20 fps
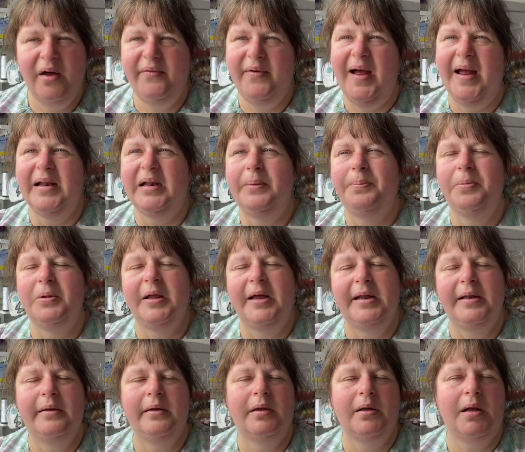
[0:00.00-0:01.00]
If I had a
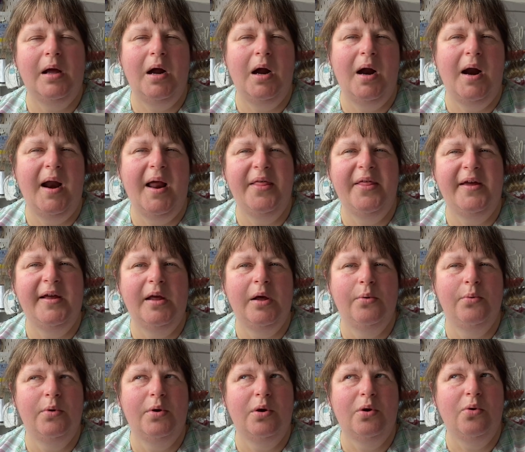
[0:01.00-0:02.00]
plain skirt, I think
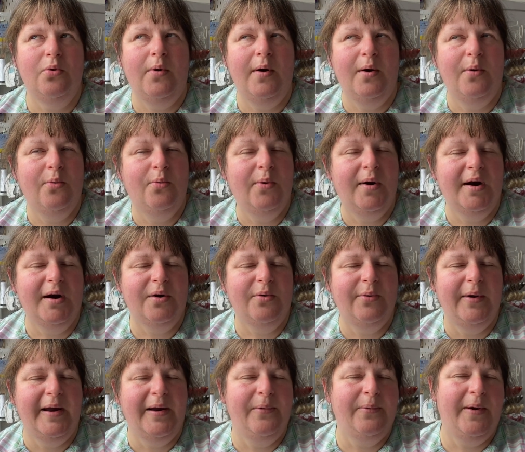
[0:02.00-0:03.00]
it would qu work
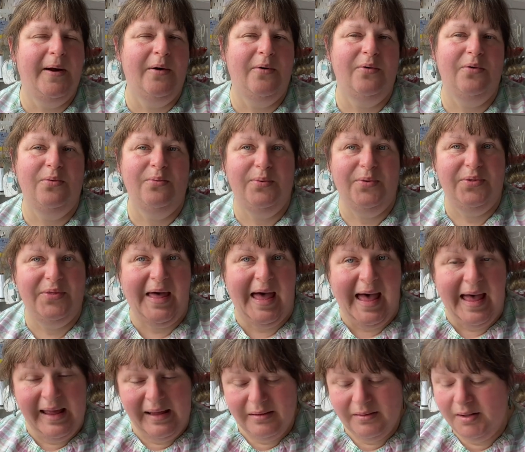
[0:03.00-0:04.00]
quite well with
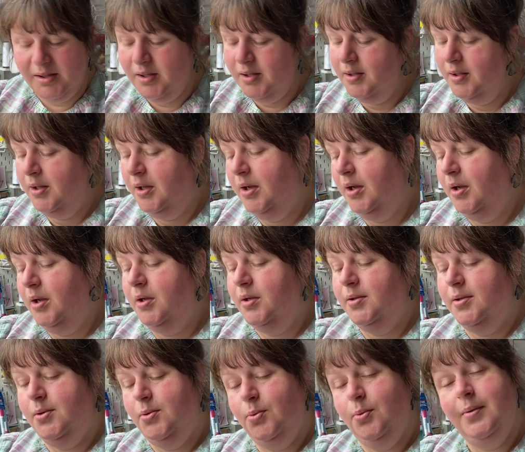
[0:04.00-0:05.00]
that.
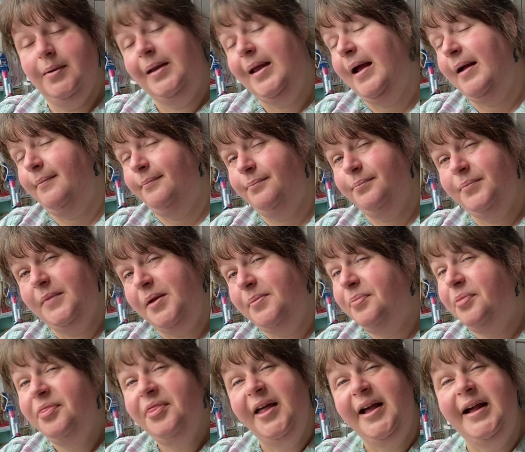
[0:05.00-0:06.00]
So yeah,
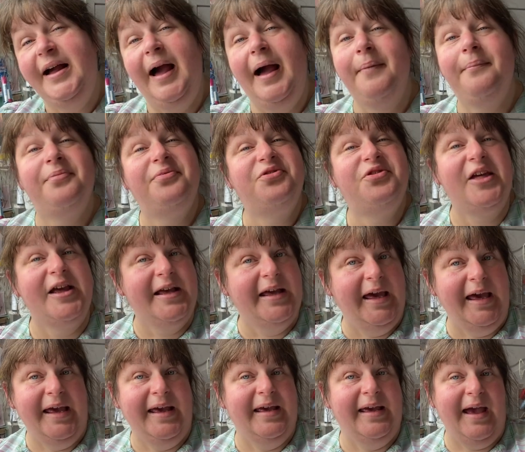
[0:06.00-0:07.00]
I'm, I'm
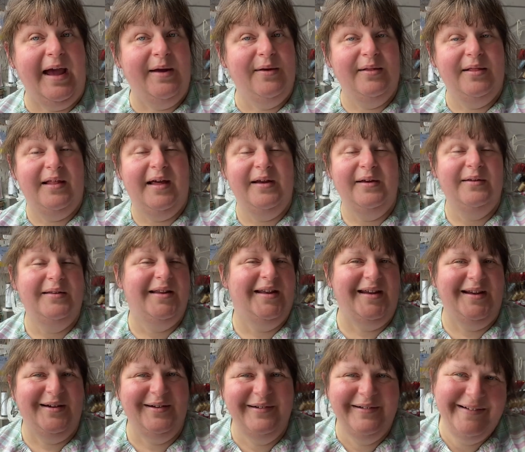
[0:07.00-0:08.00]
thinking out loud
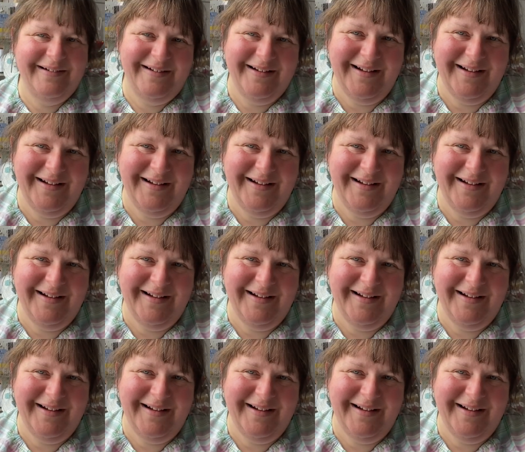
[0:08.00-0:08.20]
here.